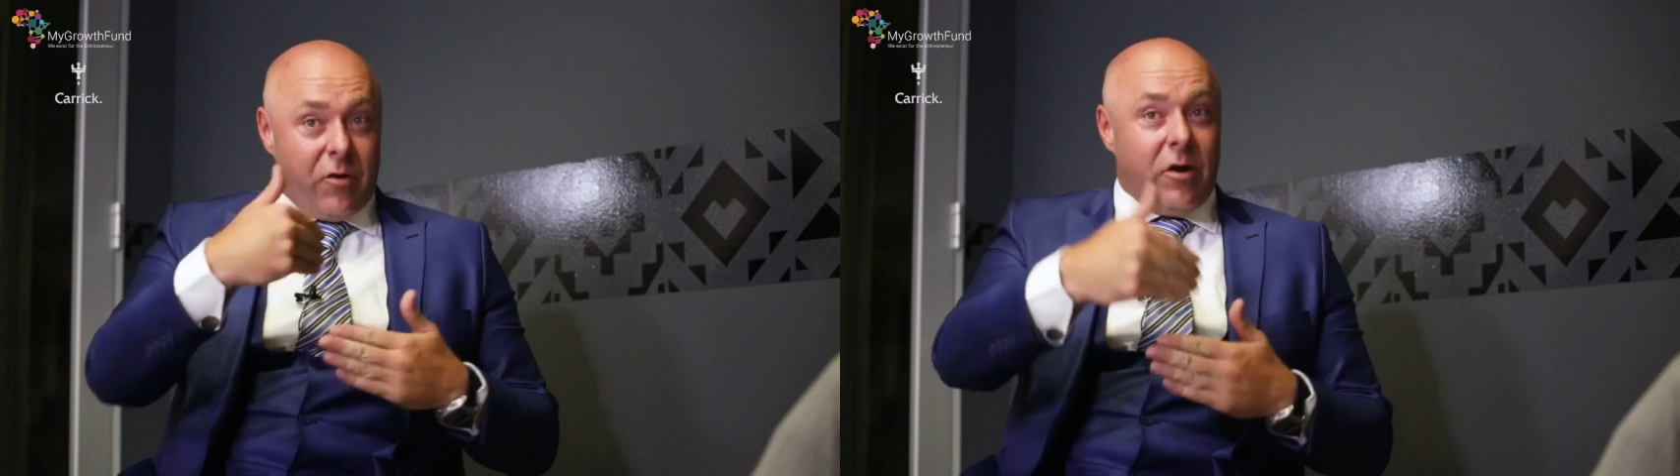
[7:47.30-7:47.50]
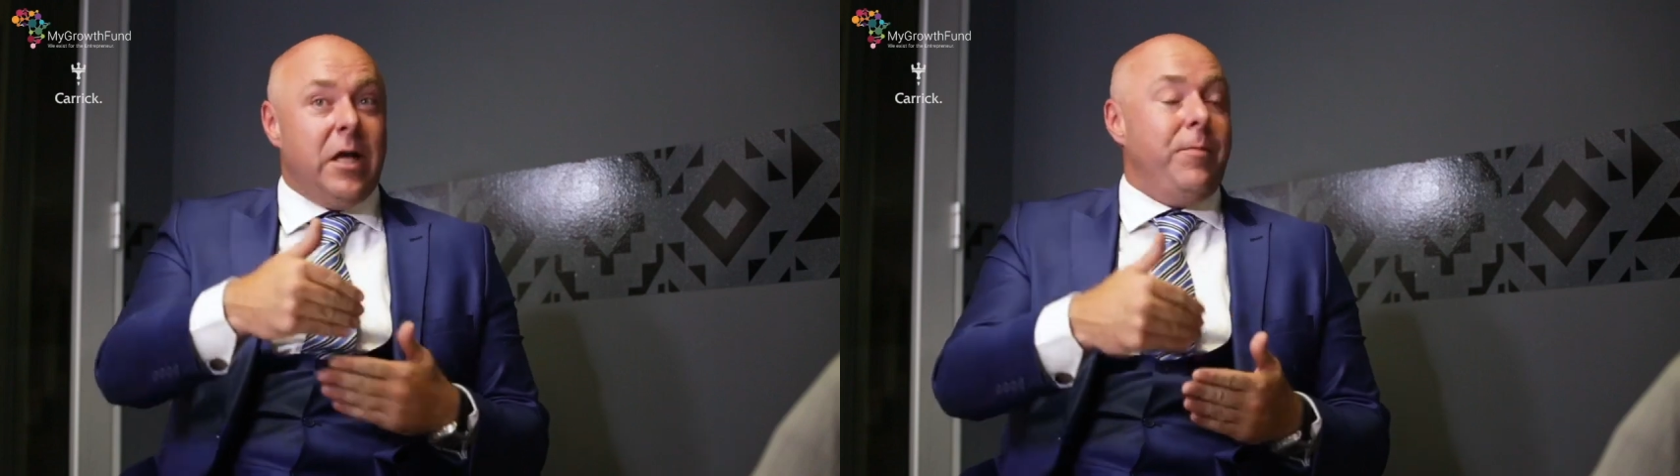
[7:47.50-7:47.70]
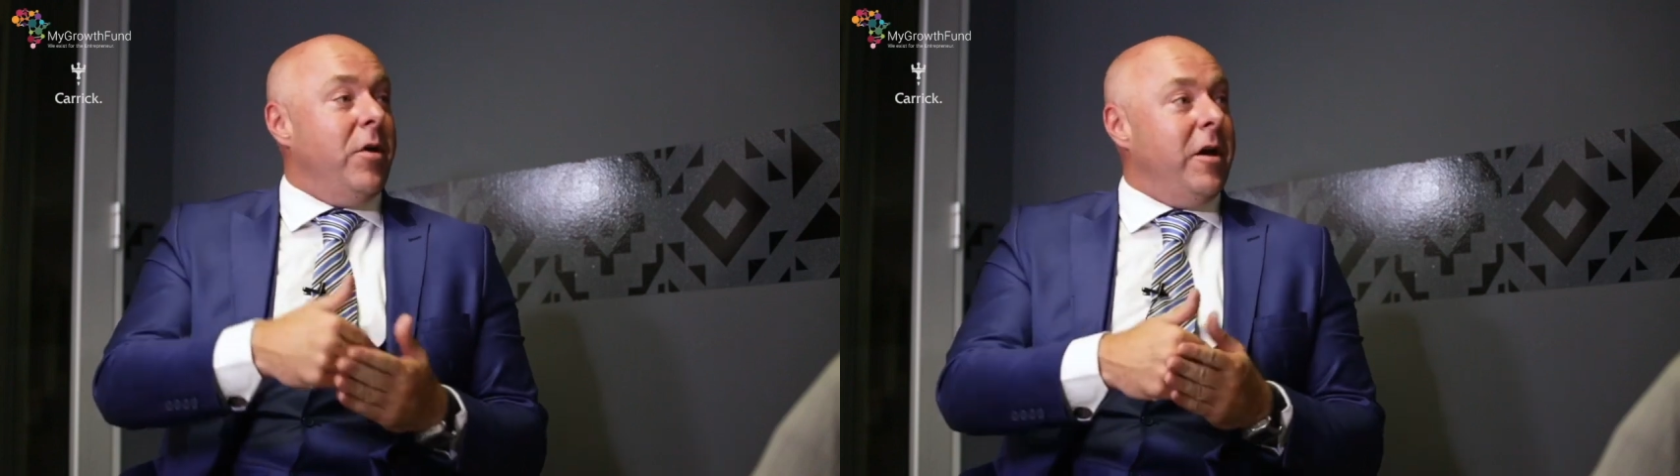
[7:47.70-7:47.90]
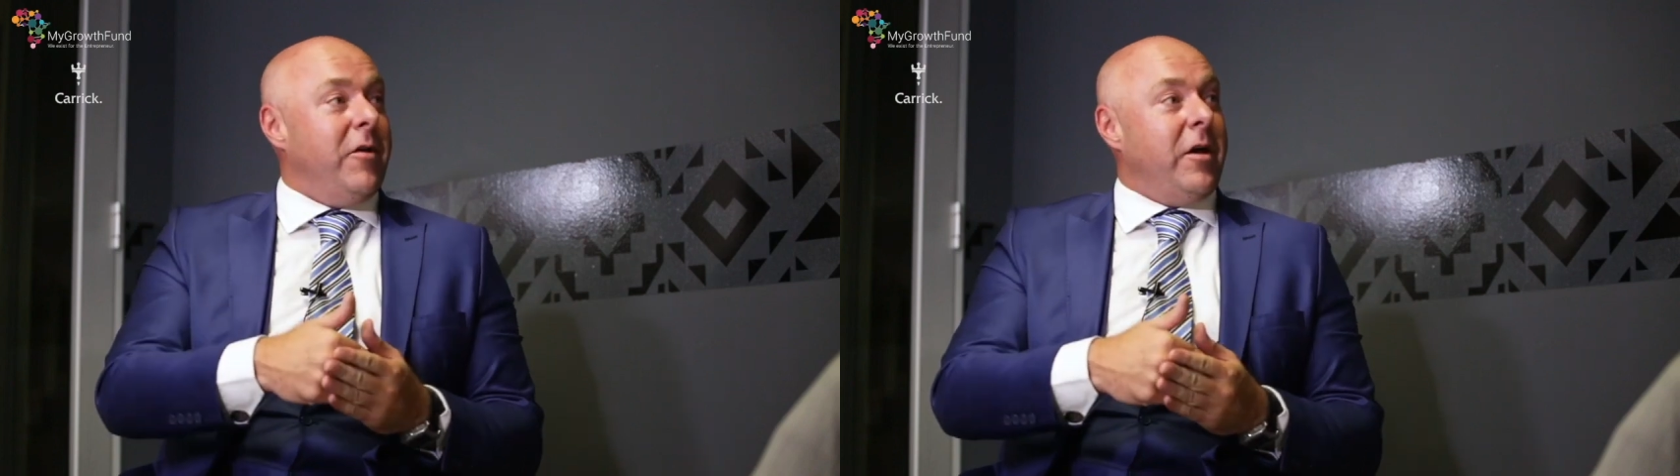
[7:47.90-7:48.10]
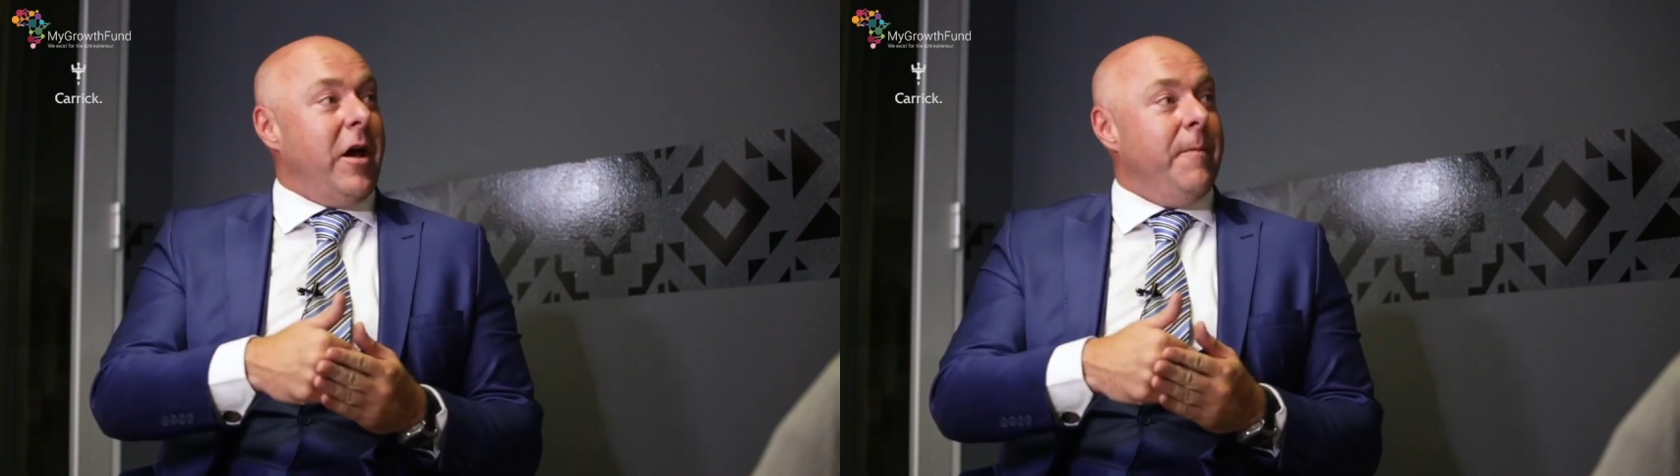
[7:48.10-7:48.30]
it's got to keep you ahead
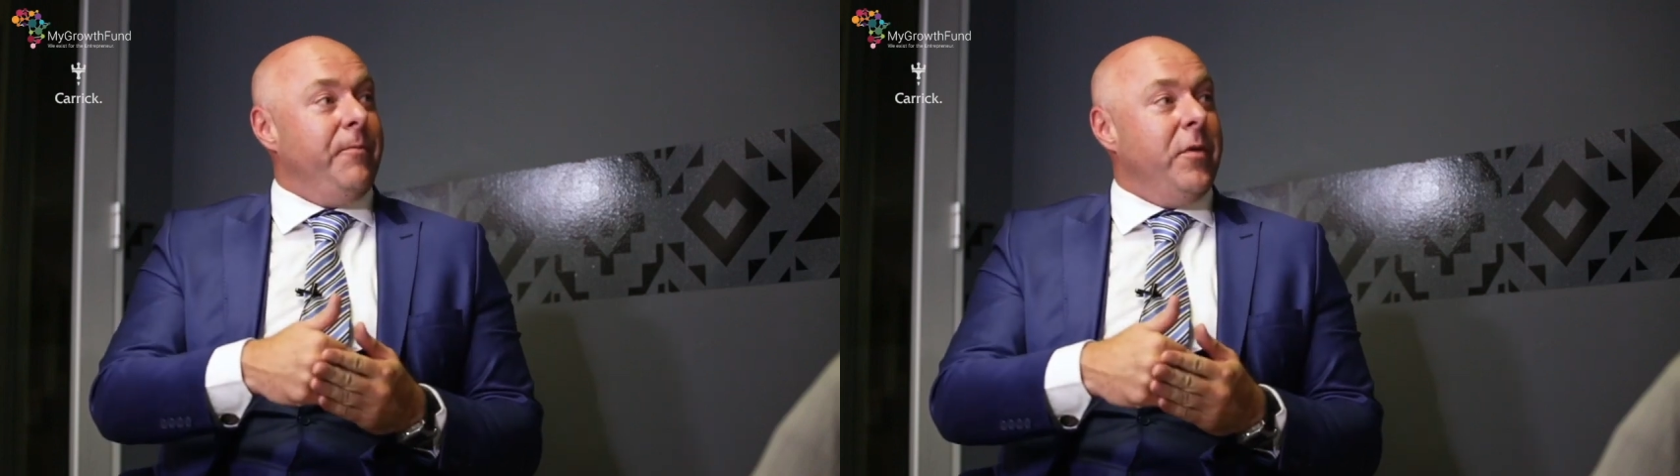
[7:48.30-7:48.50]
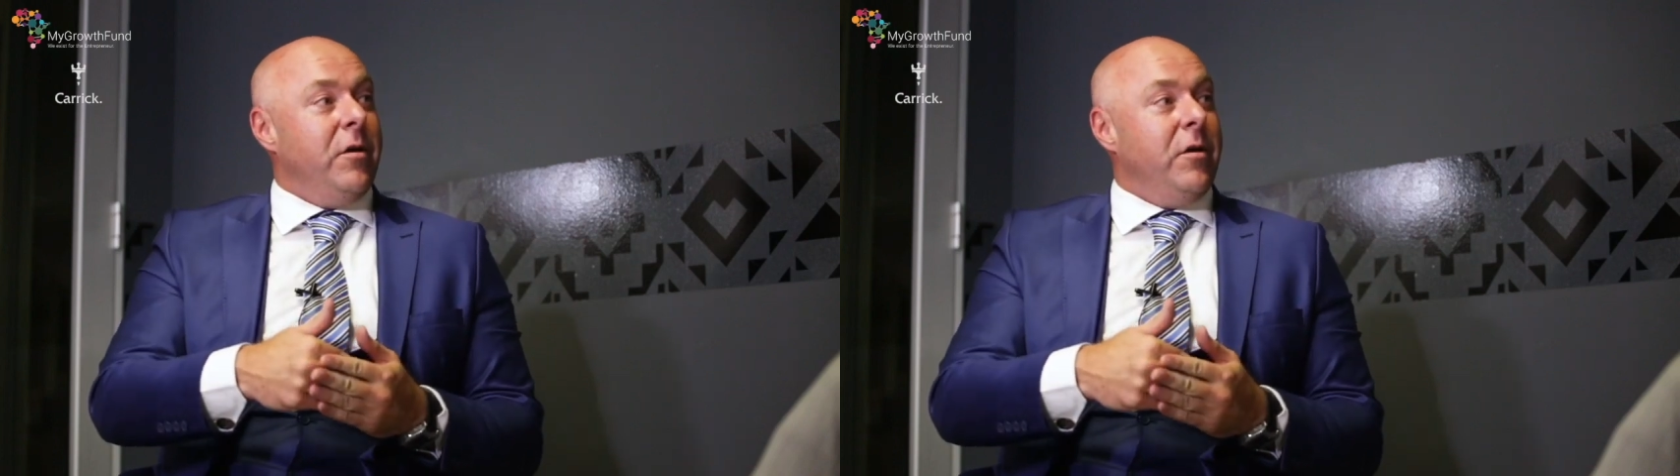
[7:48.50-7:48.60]
of the game.